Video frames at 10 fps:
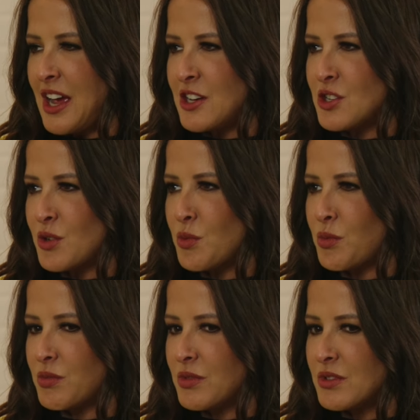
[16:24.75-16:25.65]
As
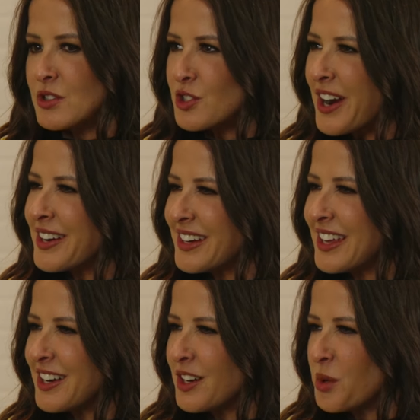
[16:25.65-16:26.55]
you're trying to
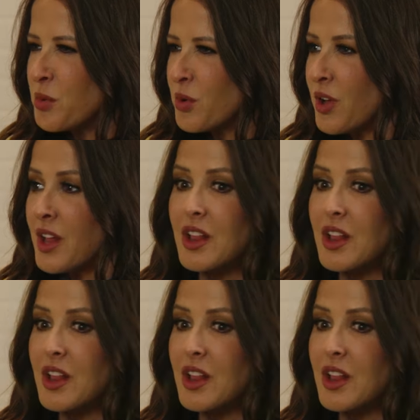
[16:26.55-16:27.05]
get into the pool.